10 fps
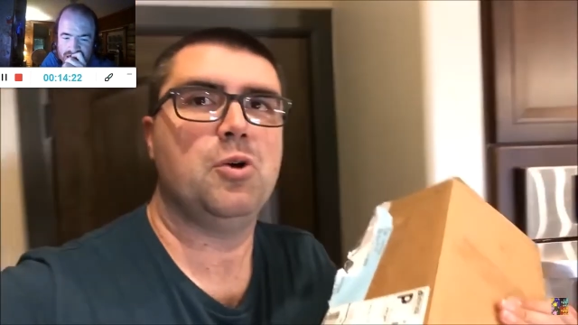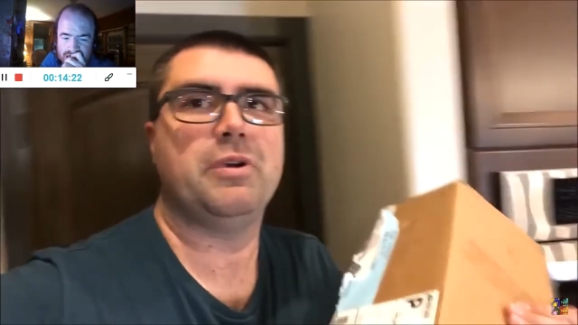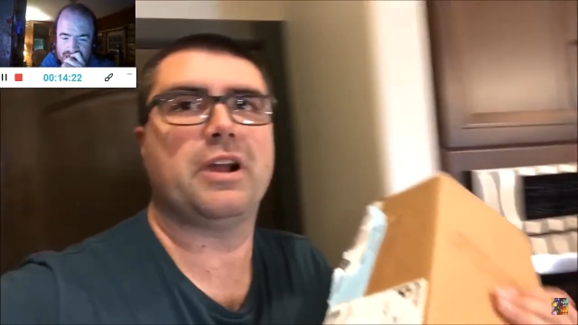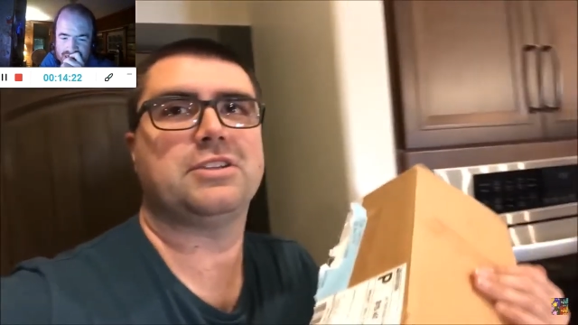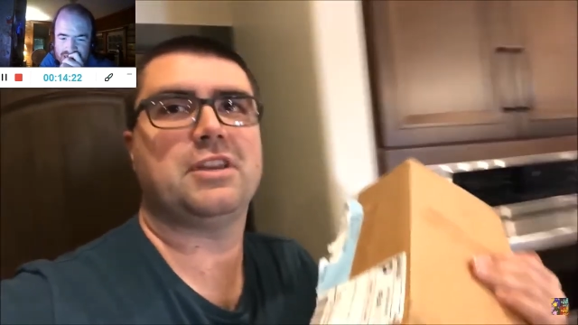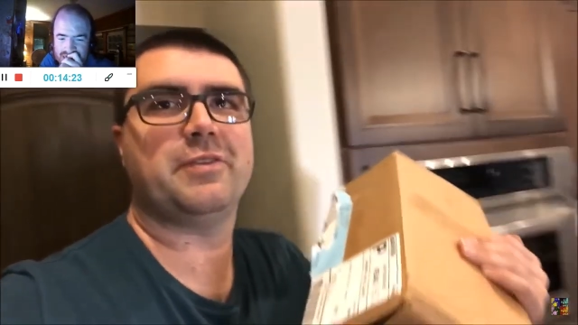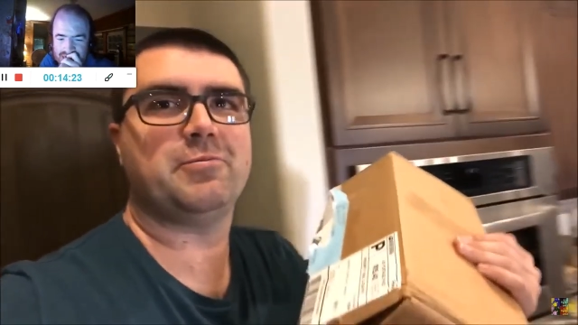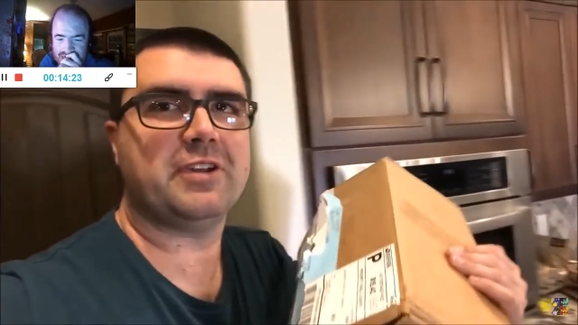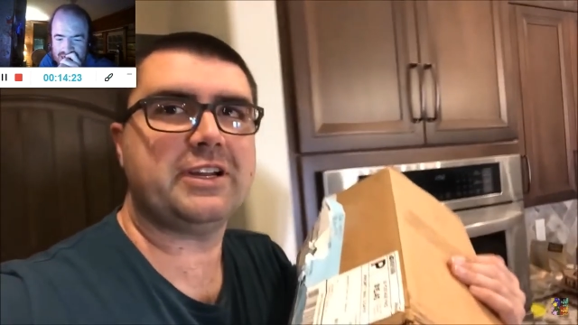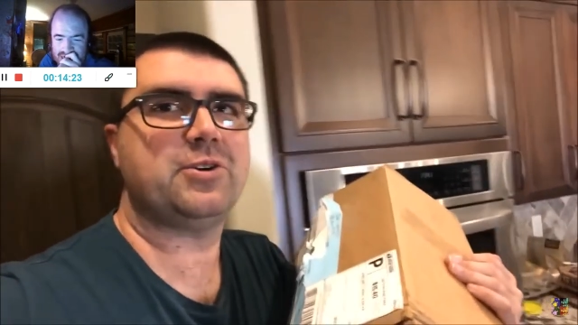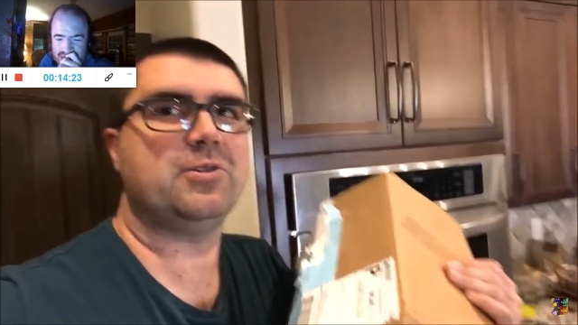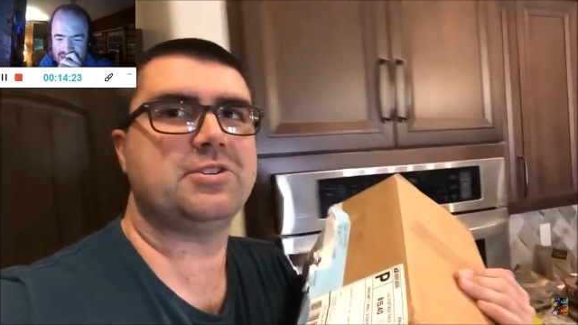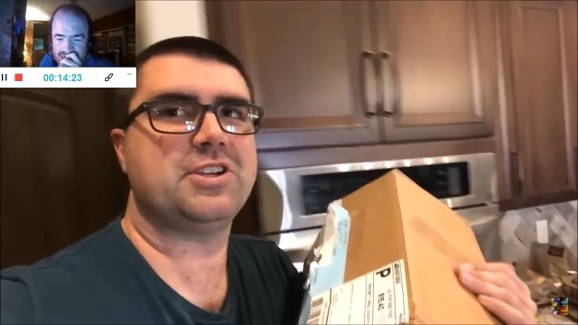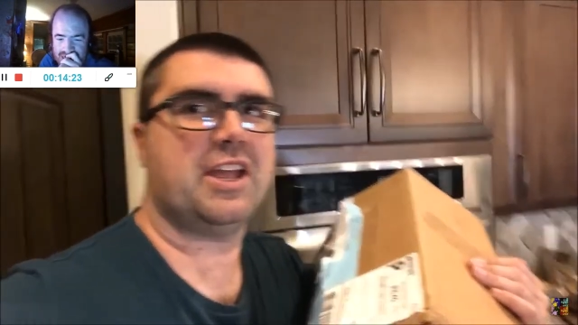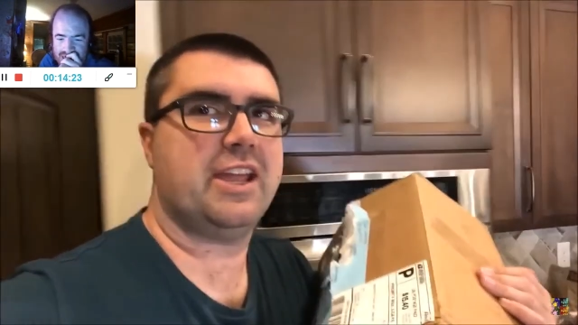Speaker 1: We got something really cool
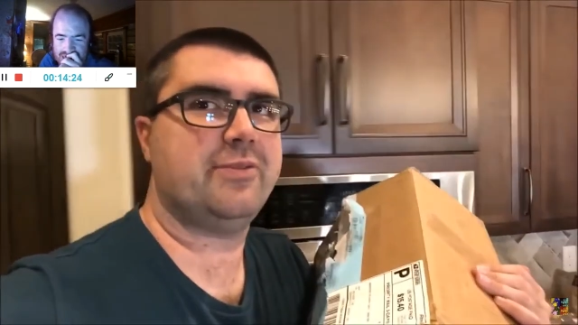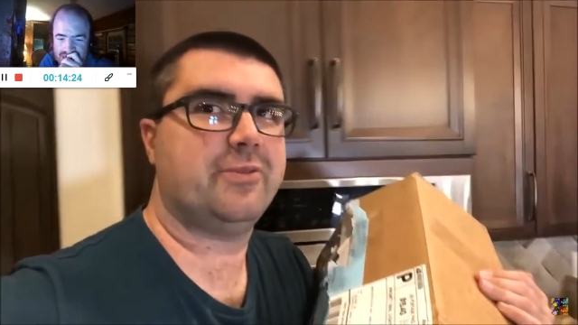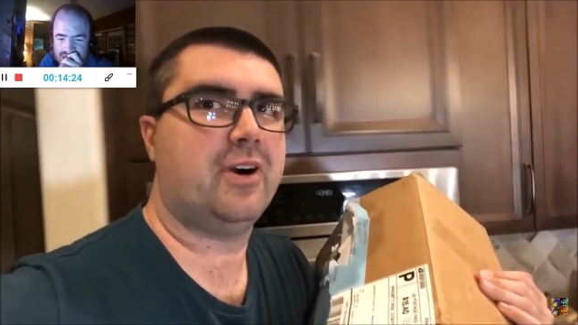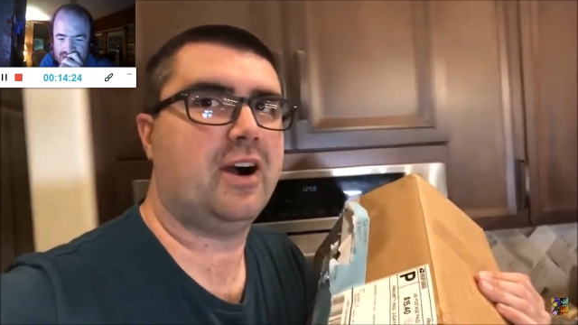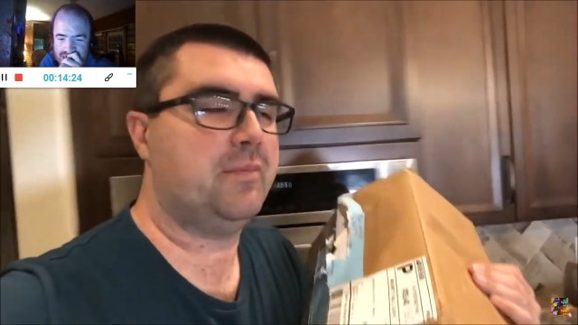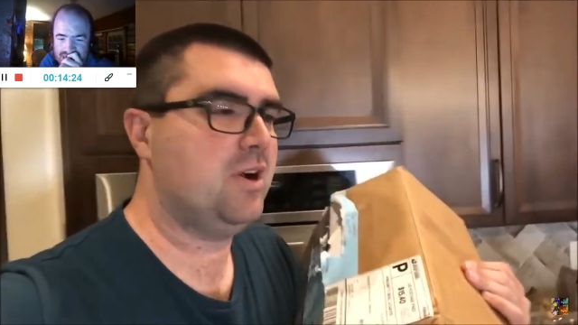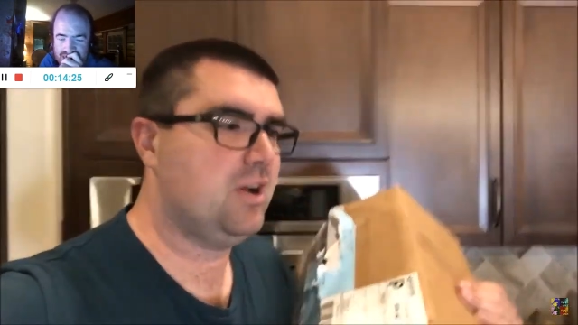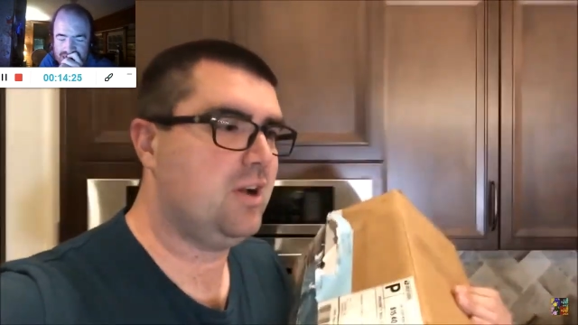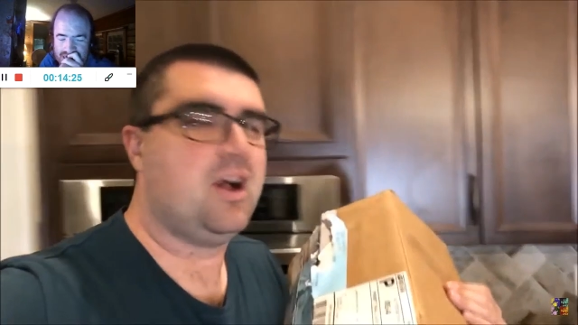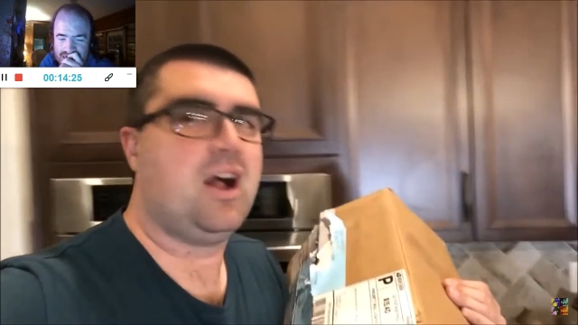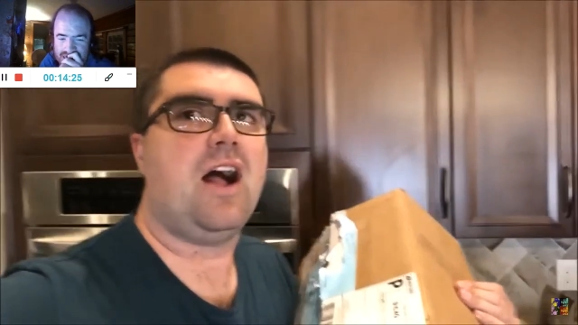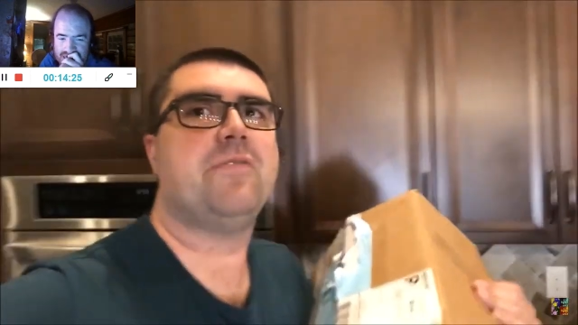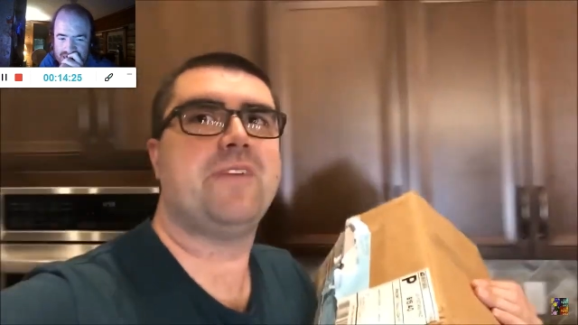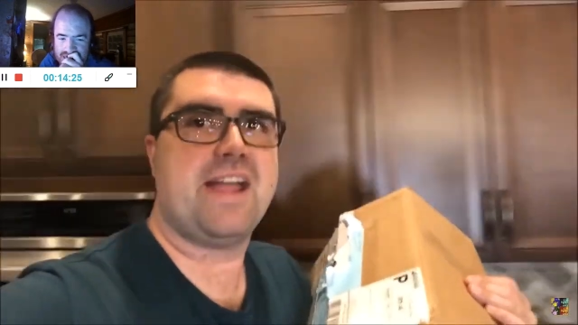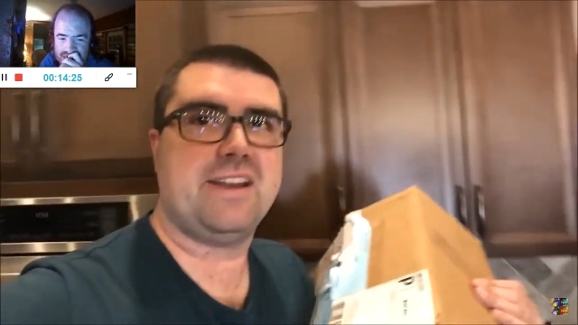today from a
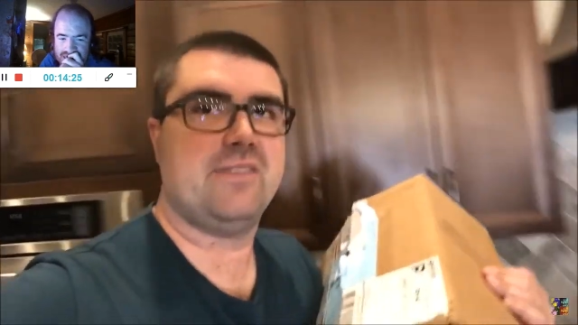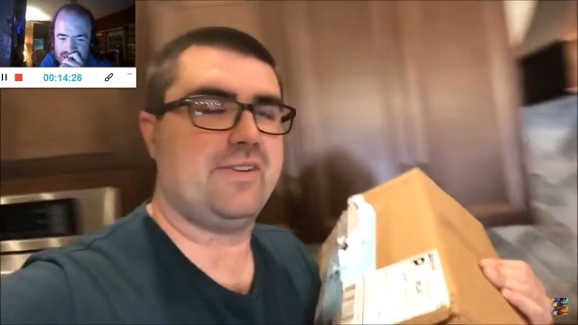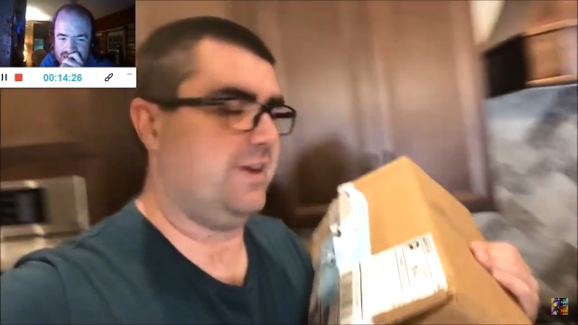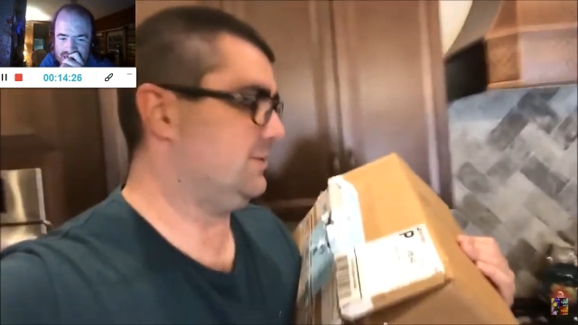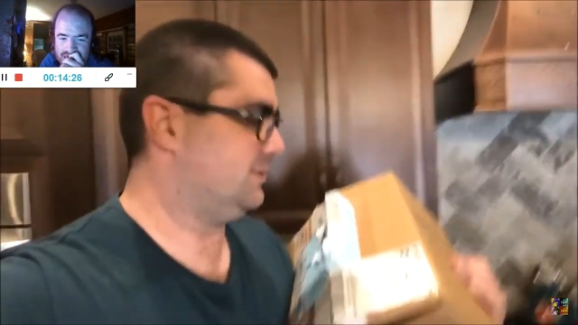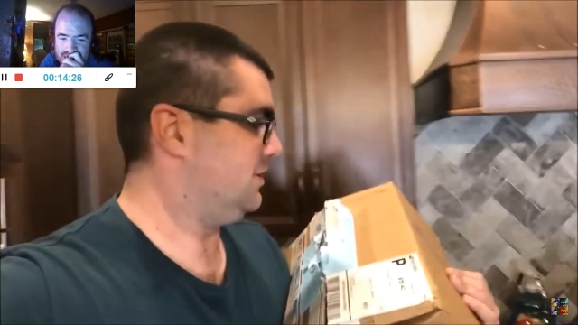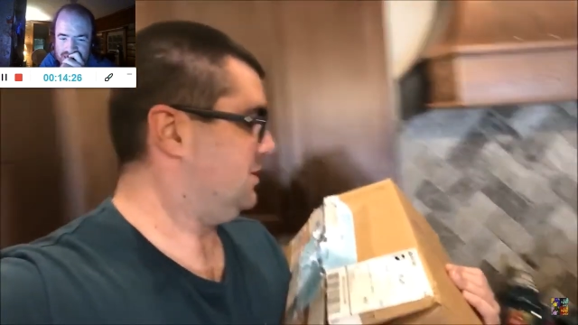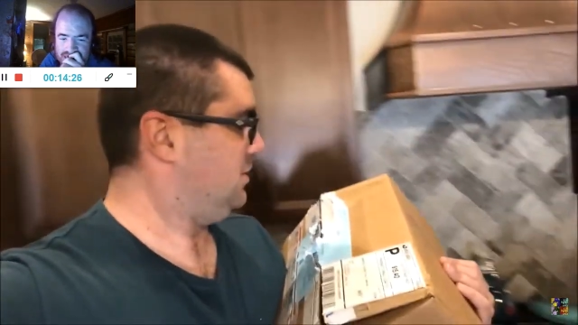fan of ours.